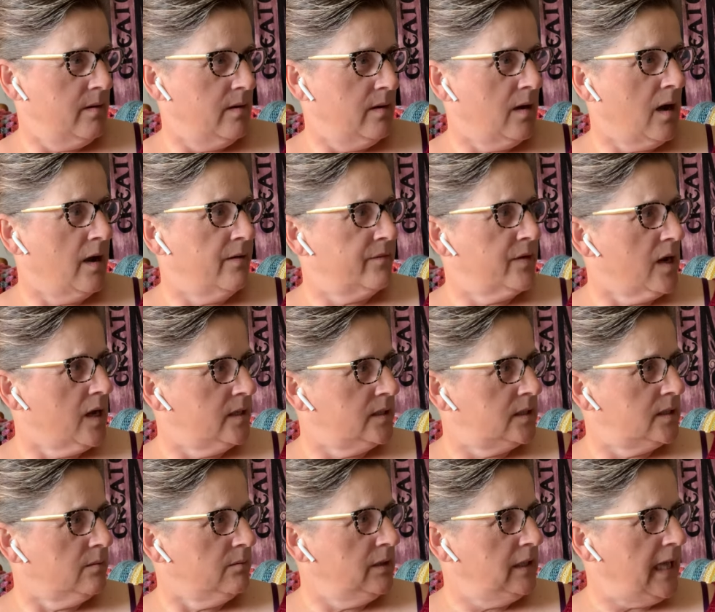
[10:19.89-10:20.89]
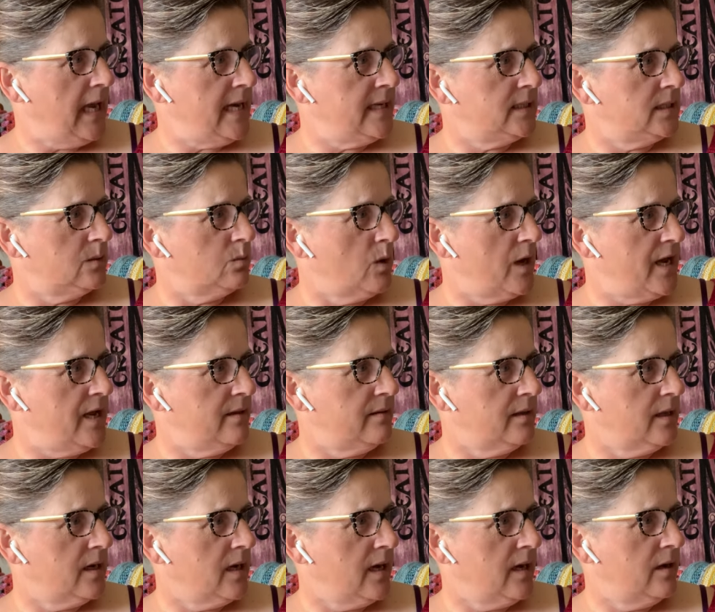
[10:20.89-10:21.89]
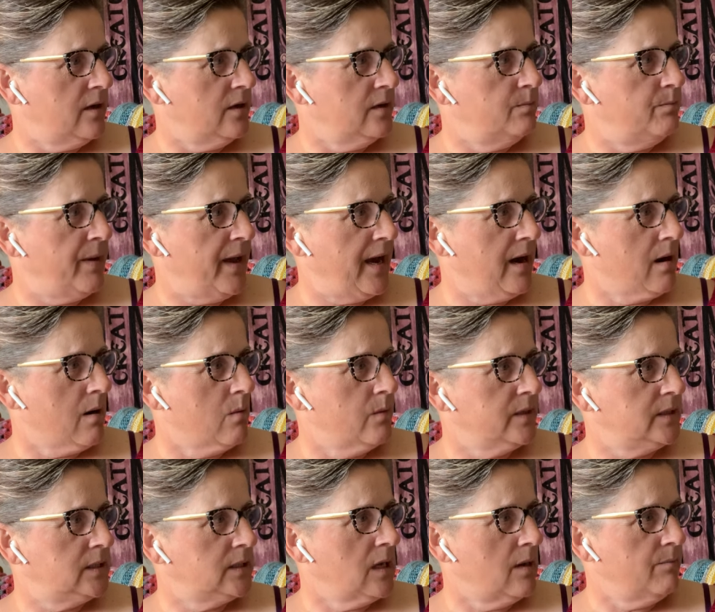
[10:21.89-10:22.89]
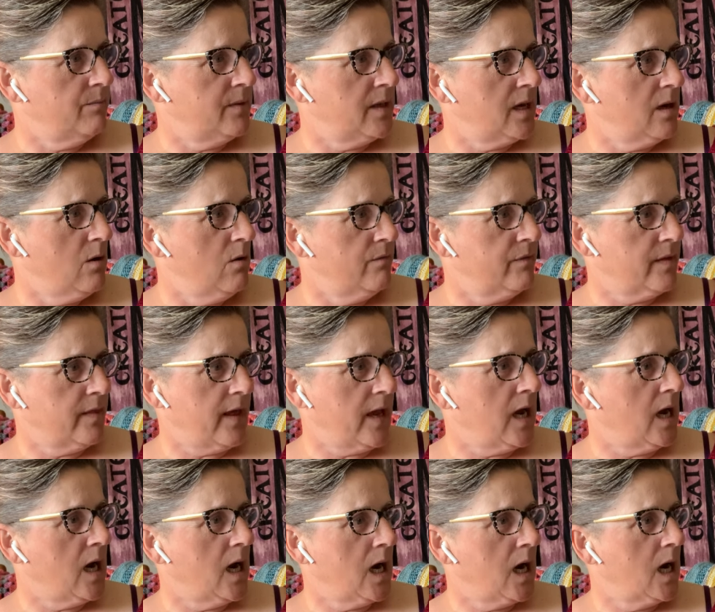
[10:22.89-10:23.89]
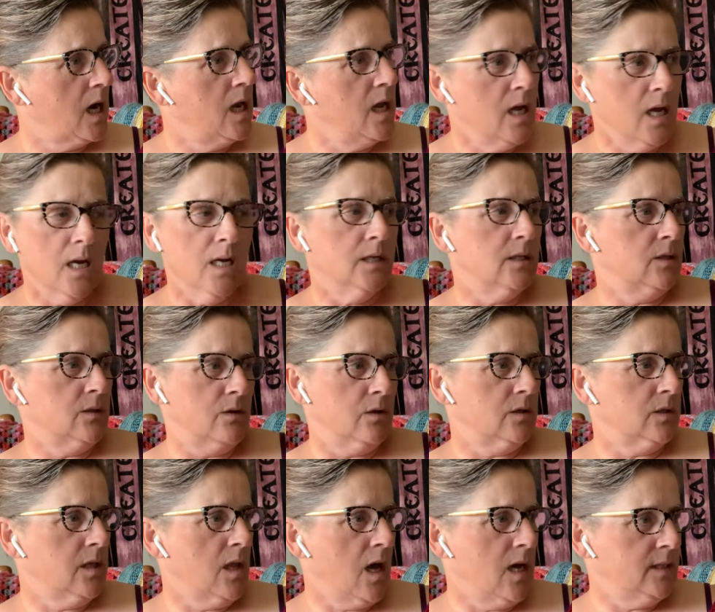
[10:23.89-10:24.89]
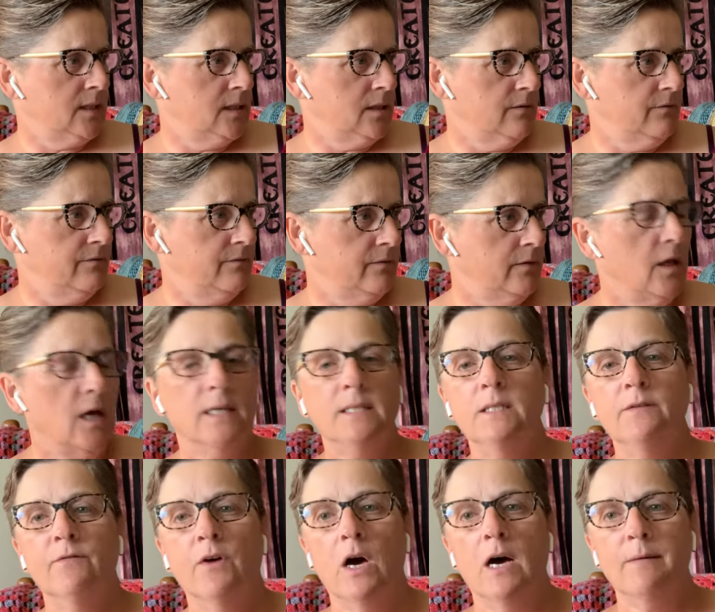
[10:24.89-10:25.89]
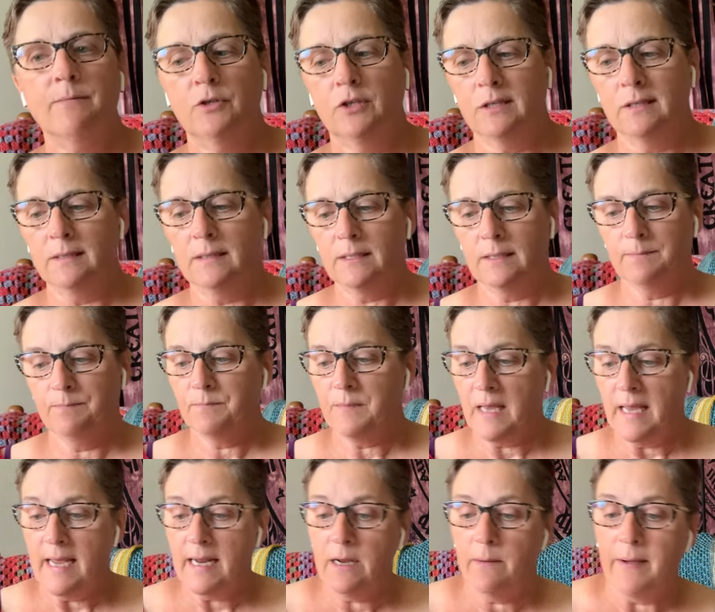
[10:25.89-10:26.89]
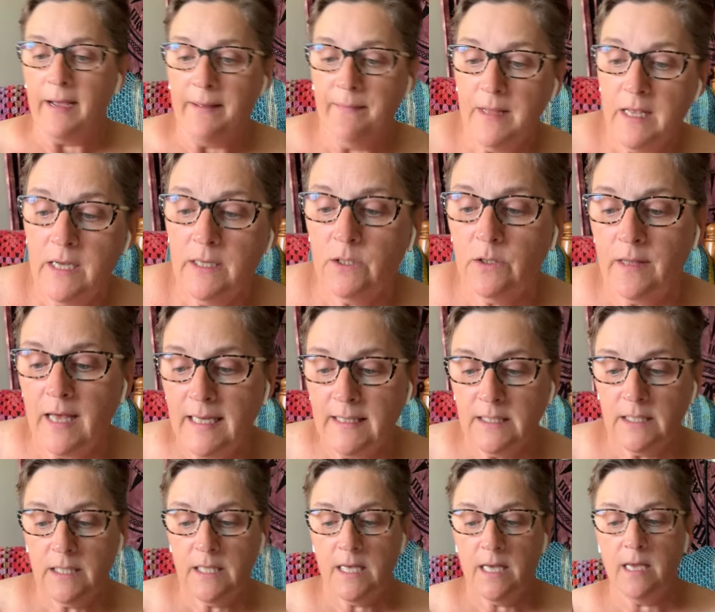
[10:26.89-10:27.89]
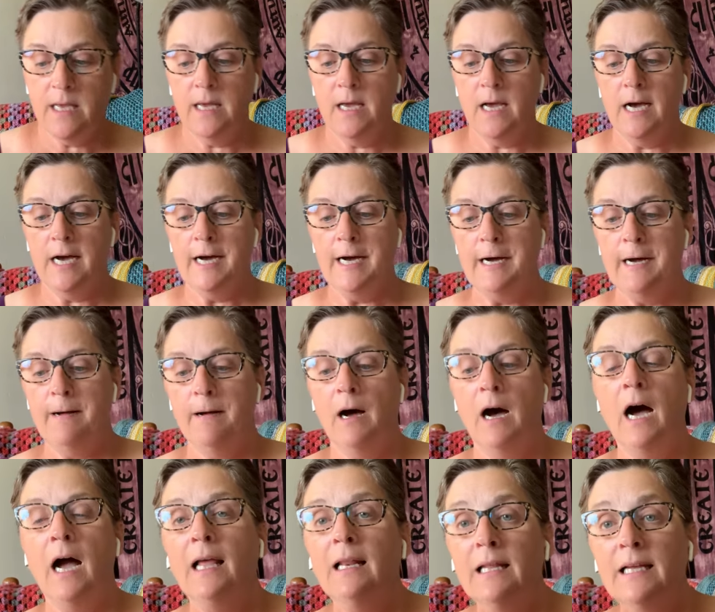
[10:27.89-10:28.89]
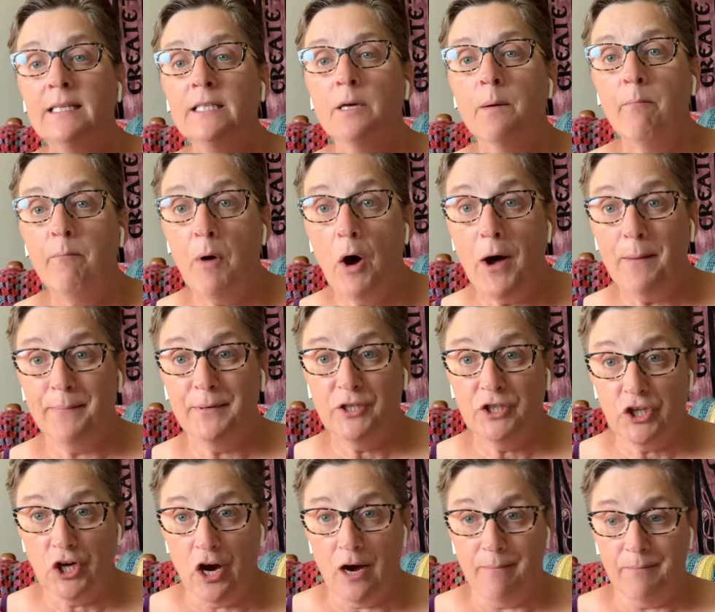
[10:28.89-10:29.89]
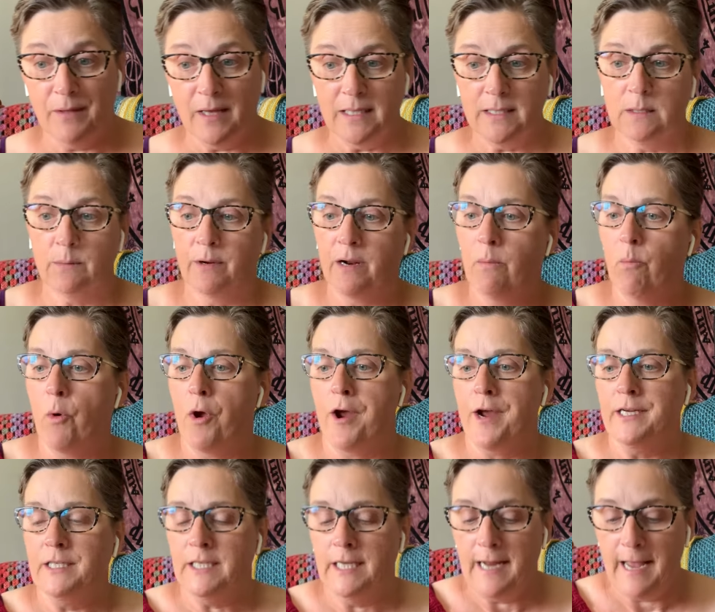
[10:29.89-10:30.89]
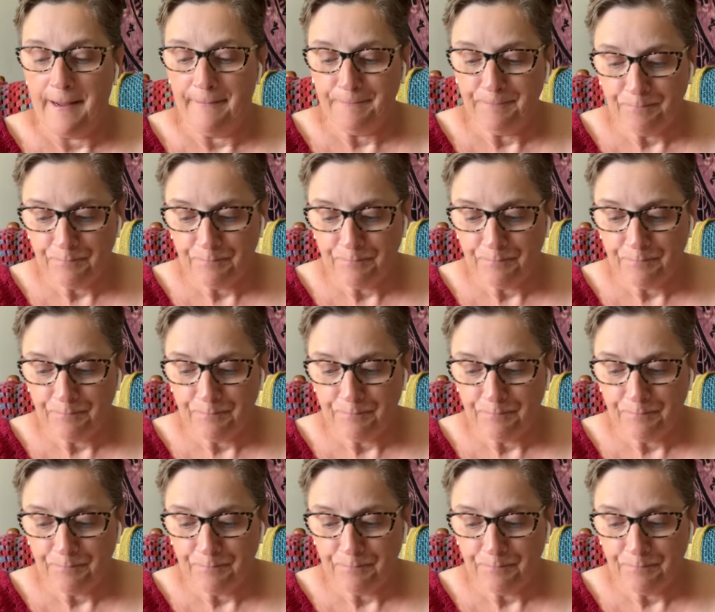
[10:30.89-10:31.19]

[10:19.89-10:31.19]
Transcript: I've got some lace weight that I could pair with something over there. So there's lots of, lots of options. Anyway, so that's the uh, eyelet pop top. That's what I'm wearing today.